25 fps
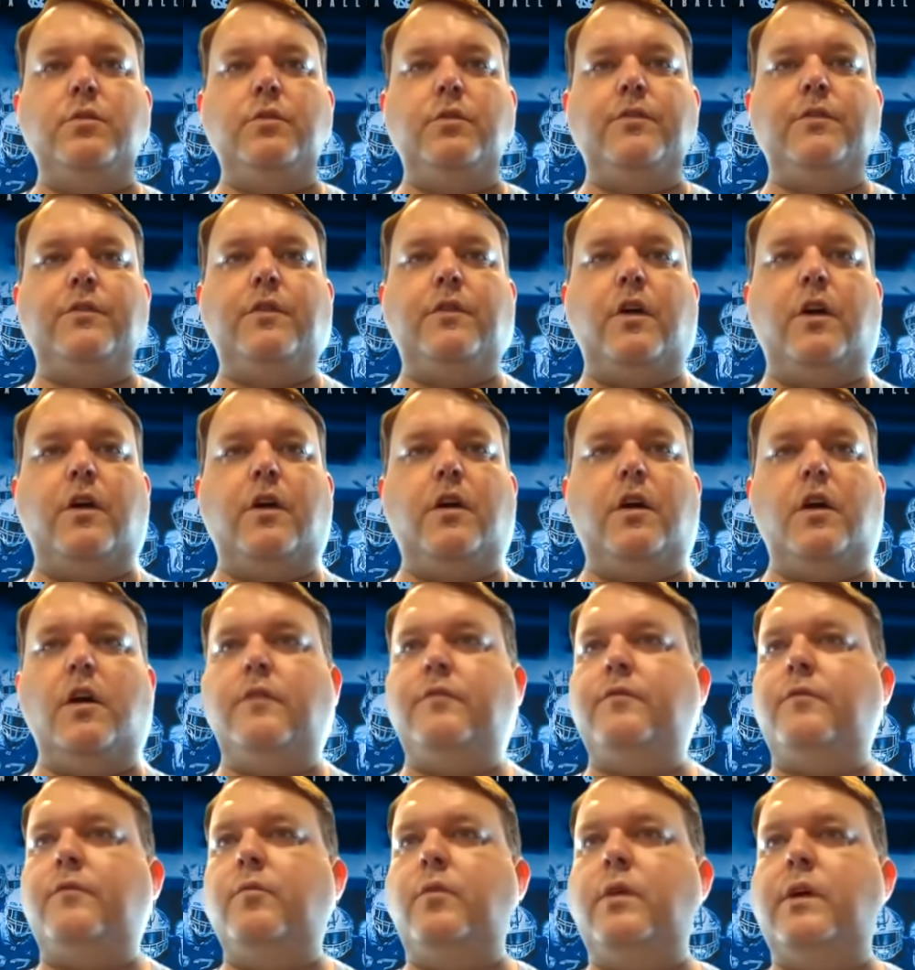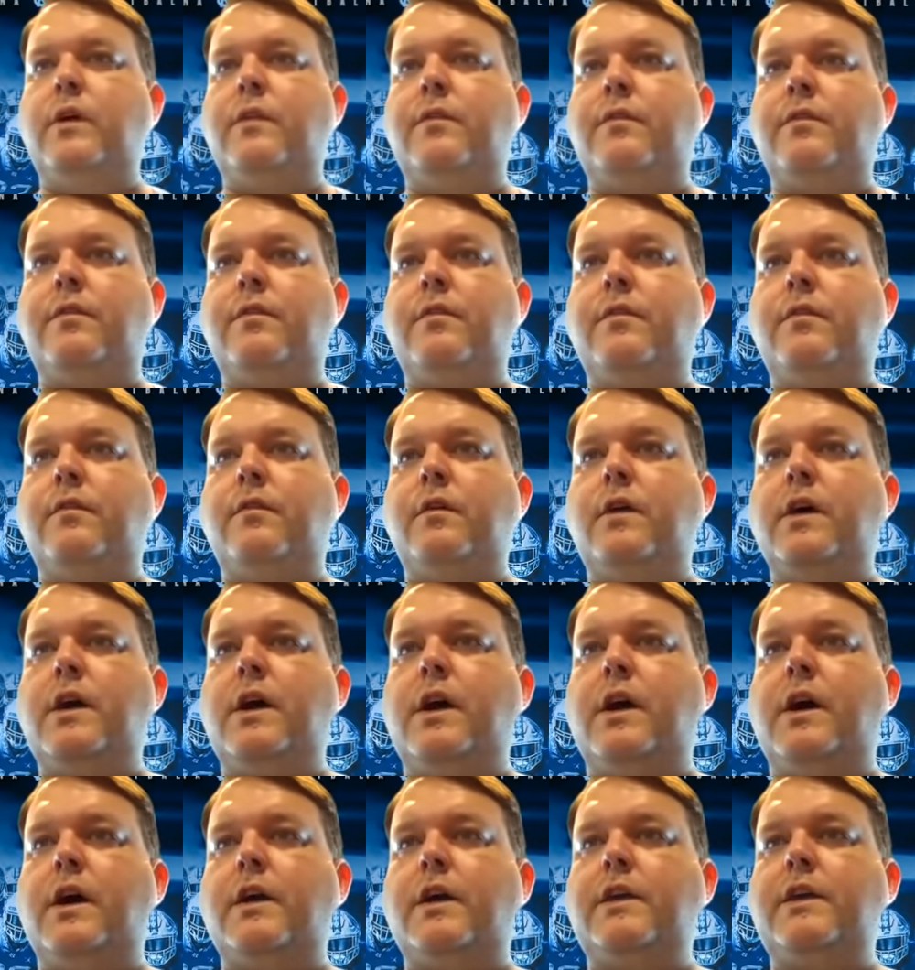So we'll start off with
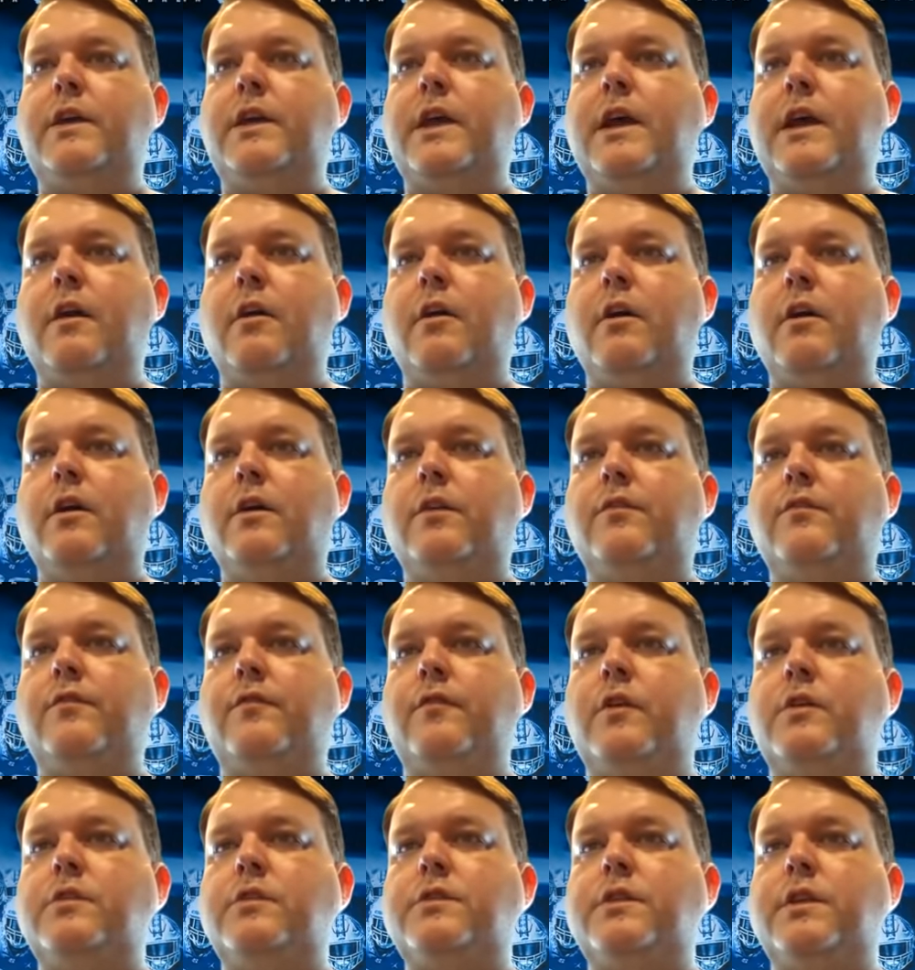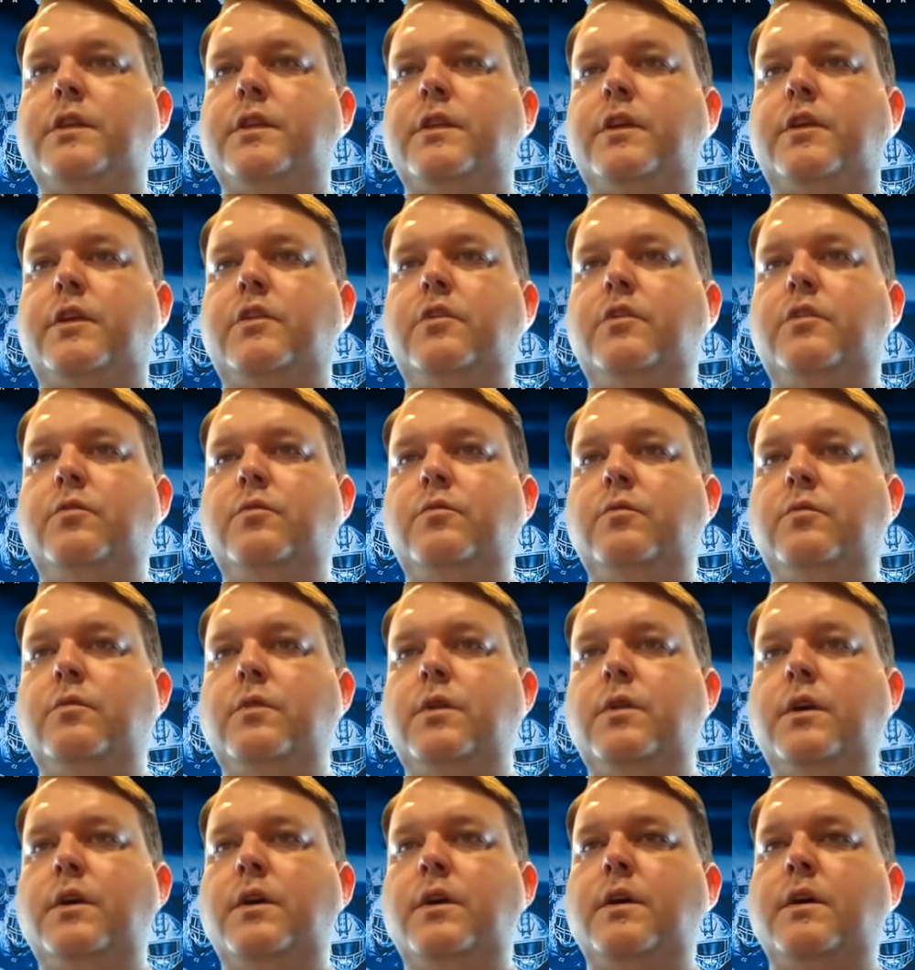uh, Kiara is first in the queue.
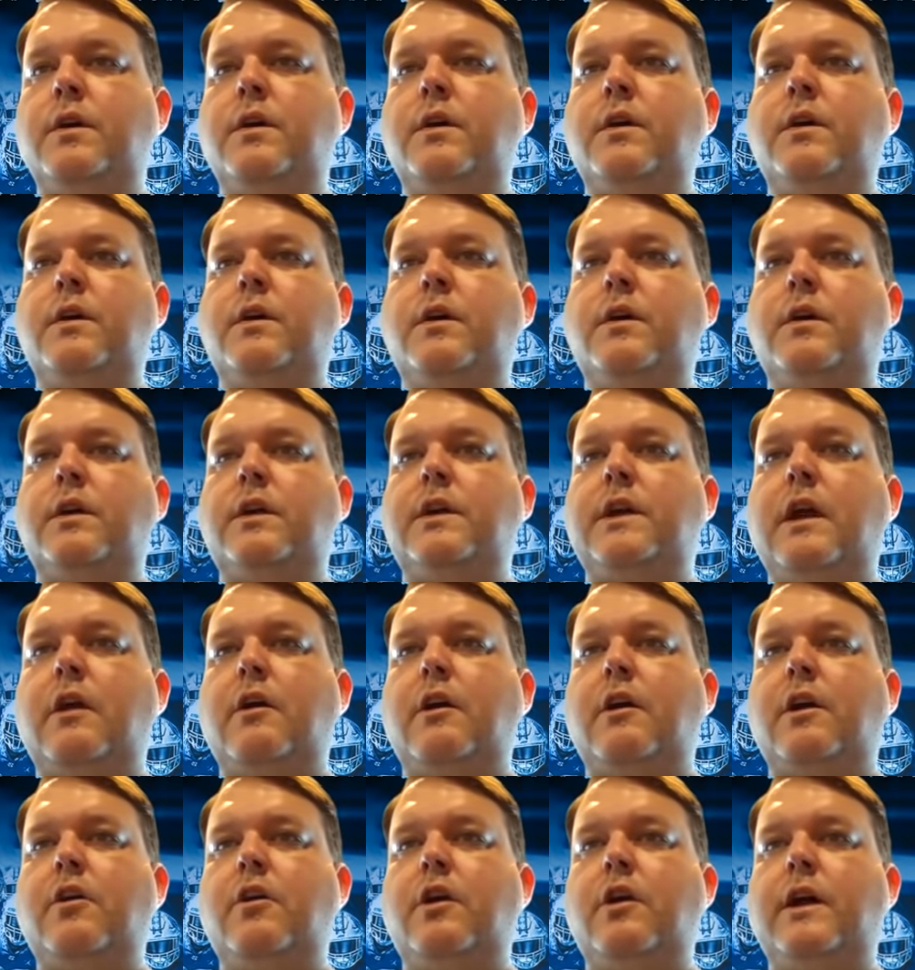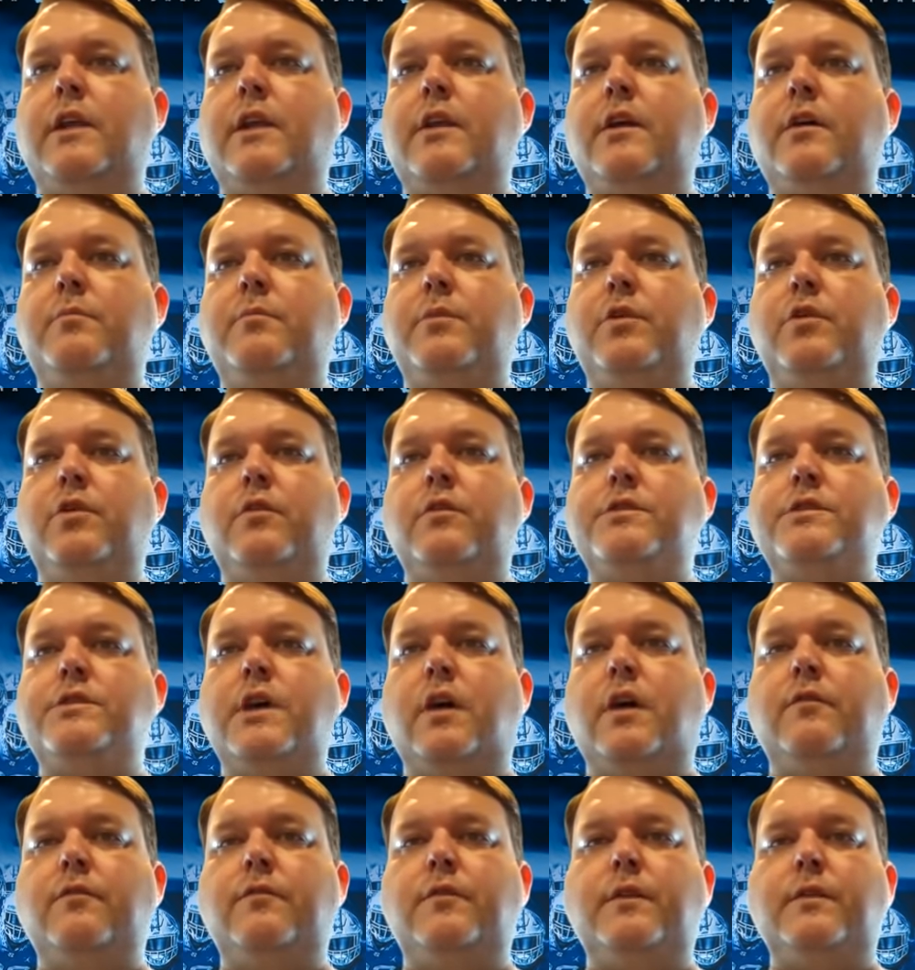Kiara, go ahead and unmute
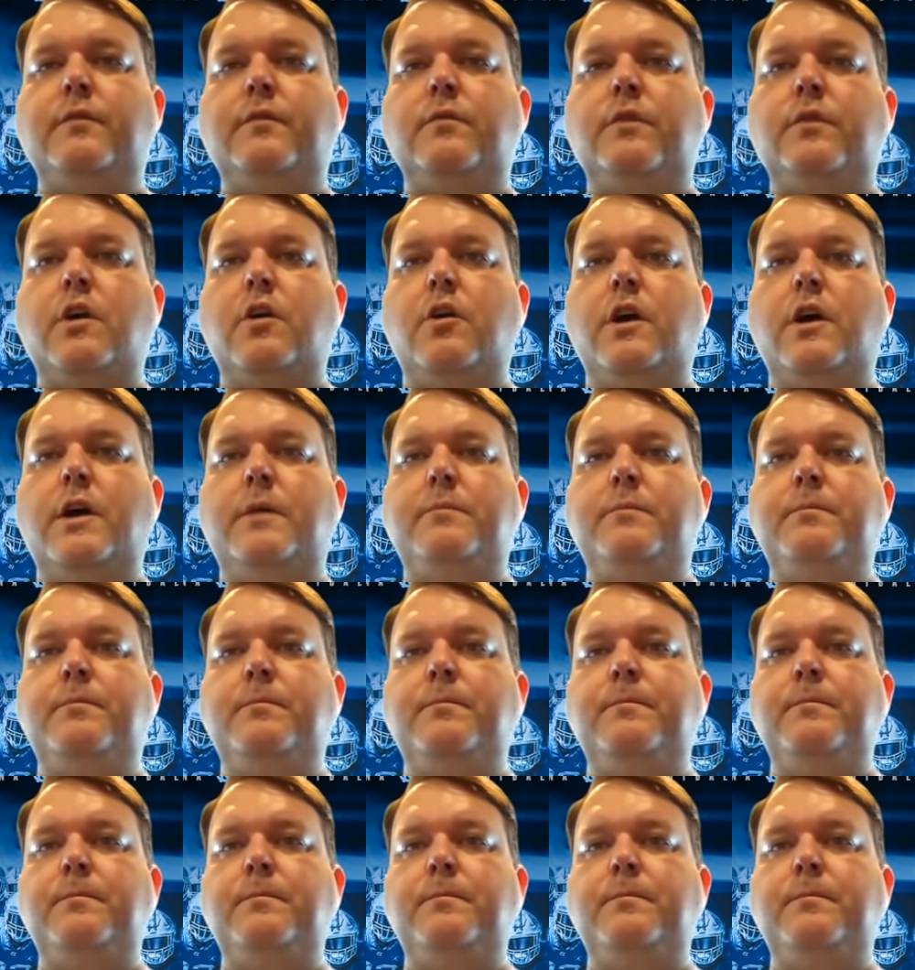yourself and go ahead.